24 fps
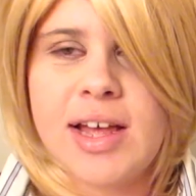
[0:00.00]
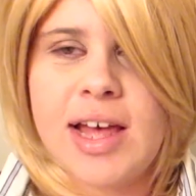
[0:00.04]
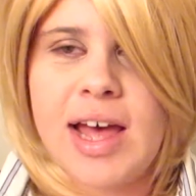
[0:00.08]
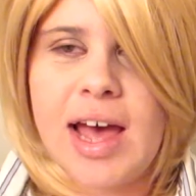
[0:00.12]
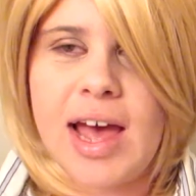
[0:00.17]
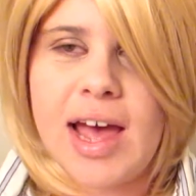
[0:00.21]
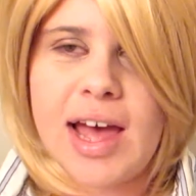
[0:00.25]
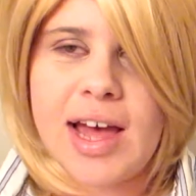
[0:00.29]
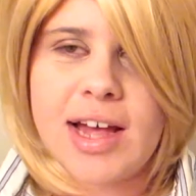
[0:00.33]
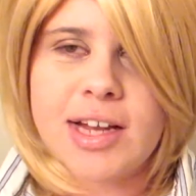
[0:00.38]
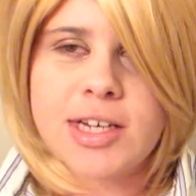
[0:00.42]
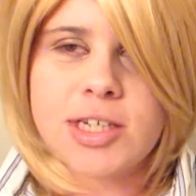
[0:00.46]

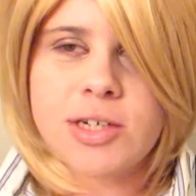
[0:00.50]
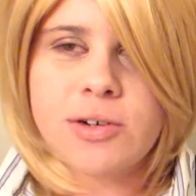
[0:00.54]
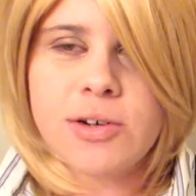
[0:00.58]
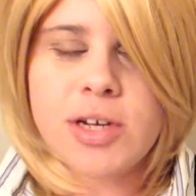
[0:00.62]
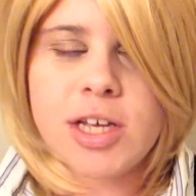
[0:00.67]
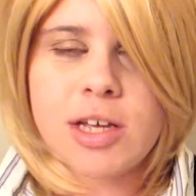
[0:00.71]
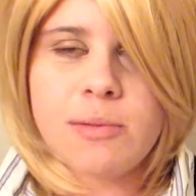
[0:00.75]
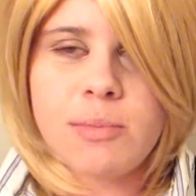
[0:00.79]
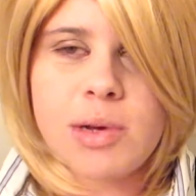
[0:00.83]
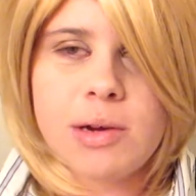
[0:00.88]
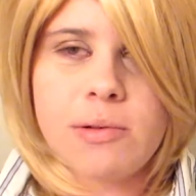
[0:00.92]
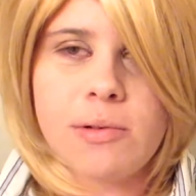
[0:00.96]
And don't
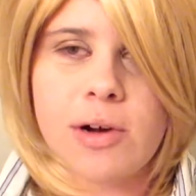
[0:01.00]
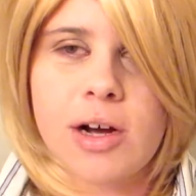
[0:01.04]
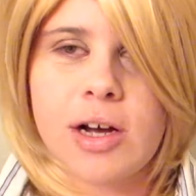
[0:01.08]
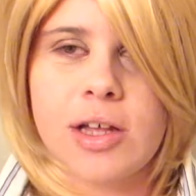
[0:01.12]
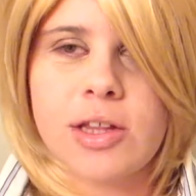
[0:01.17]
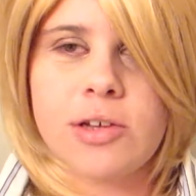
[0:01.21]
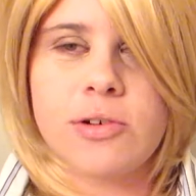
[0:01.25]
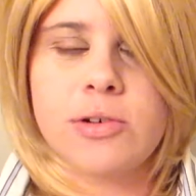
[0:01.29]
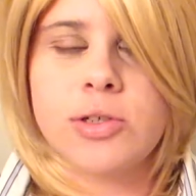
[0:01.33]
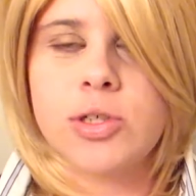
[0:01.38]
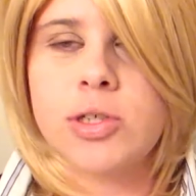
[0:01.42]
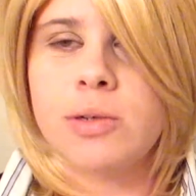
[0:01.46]
get me wrong,
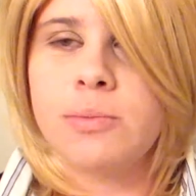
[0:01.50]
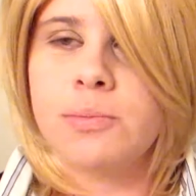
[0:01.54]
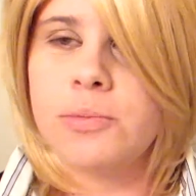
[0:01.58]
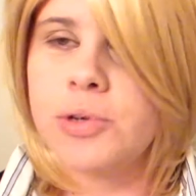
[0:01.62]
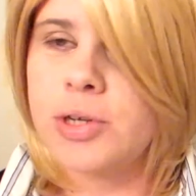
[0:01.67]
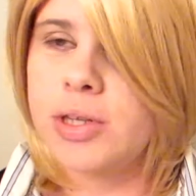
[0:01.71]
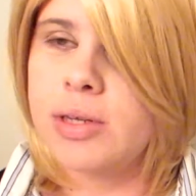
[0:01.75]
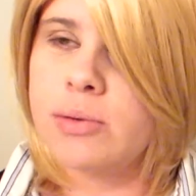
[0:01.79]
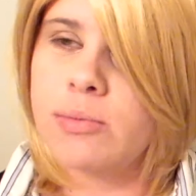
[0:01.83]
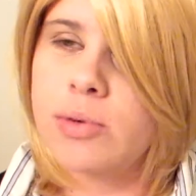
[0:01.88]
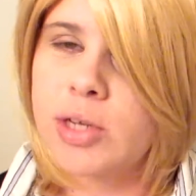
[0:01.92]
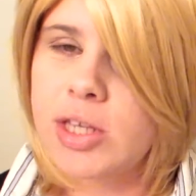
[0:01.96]
there are some
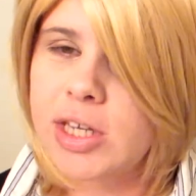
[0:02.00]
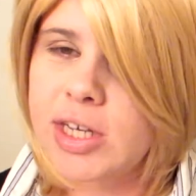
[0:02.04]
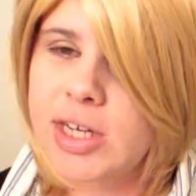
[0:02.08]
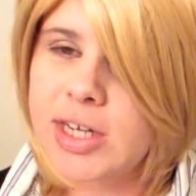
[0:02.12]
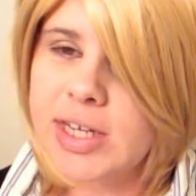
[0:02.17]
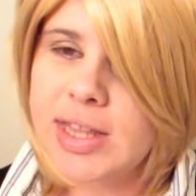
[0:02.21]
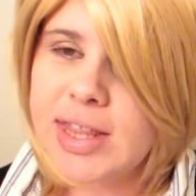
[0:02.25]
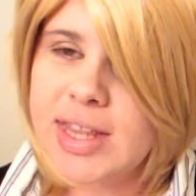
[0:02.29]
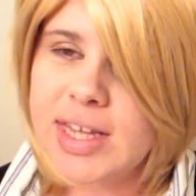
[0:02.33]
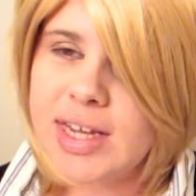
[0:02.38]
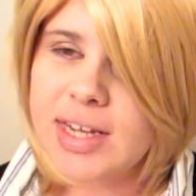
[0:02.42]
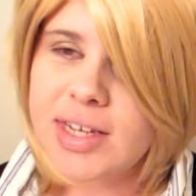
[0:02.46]
really
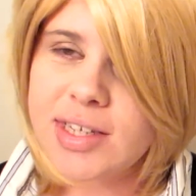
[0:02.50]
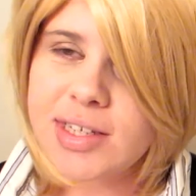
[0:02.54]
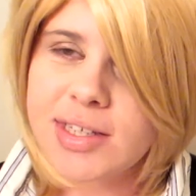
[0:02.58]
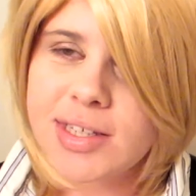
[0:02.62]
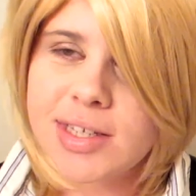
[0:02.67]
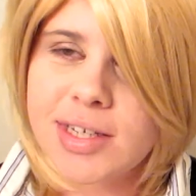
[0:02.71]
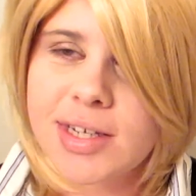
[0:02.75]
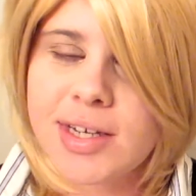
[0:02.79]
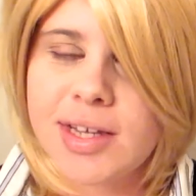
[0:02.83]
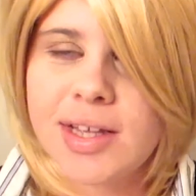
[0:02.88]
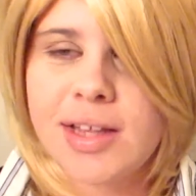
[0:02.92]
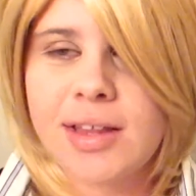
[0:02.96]
good things,
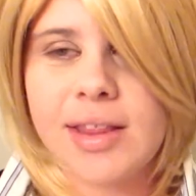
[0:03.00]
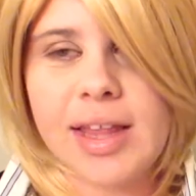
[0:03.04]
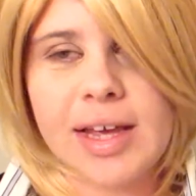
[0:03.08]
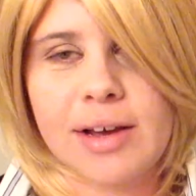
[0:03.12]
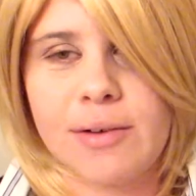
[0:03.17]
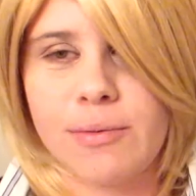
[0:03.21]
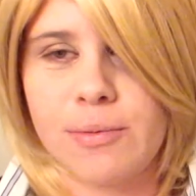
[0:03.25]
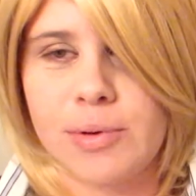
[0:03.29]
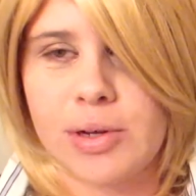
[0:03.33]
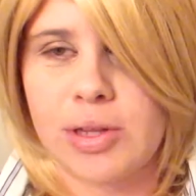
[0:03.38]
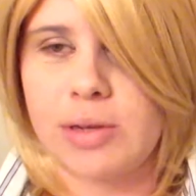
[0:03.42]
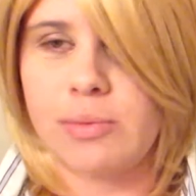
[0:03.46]
like
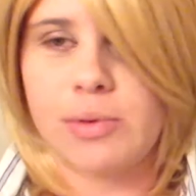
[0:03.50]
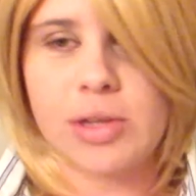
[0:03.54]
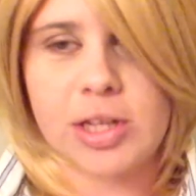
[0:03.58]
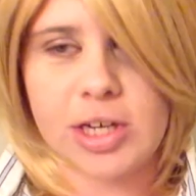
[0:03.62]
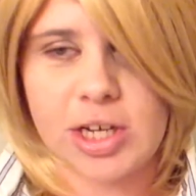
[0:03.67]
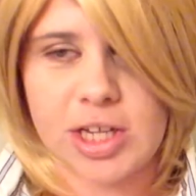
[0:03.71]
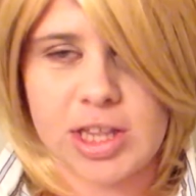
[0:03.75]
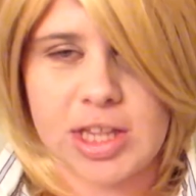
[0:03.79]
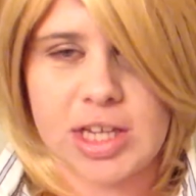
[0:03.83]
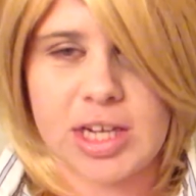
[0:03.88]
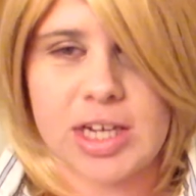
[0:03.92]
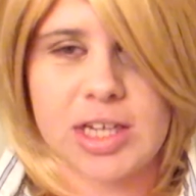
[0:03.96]
really
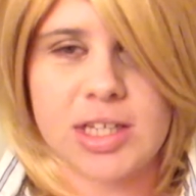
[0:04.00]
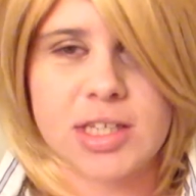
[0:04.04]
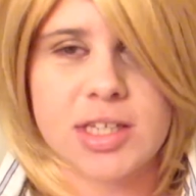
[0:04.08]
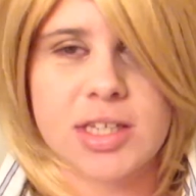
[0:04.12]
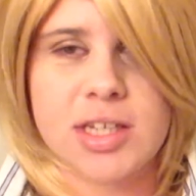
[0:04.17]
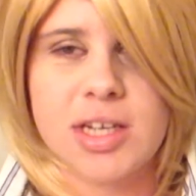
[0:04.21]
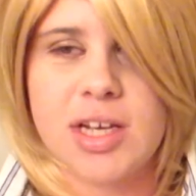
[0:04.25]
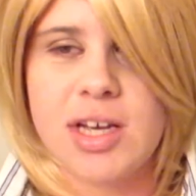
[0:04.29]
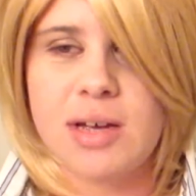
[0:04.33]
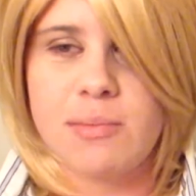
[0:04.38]
good things,